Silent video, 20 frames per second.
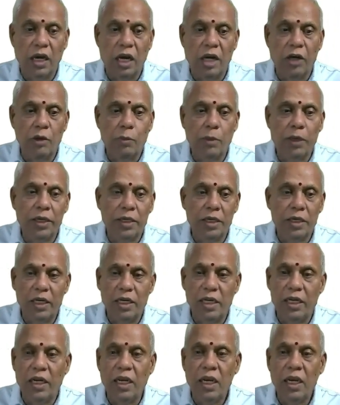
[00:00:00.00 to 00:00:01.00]

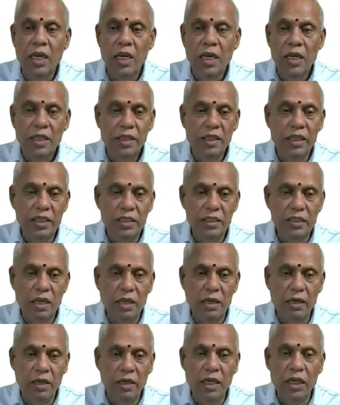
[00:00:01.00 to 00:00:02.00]
Automatically, these
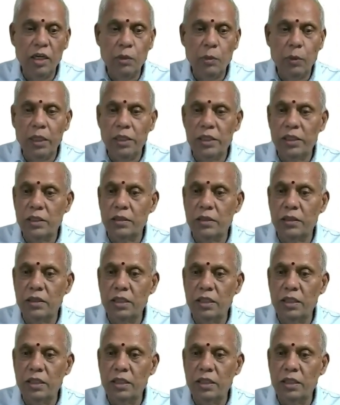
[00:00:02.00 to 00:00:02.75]
are equations,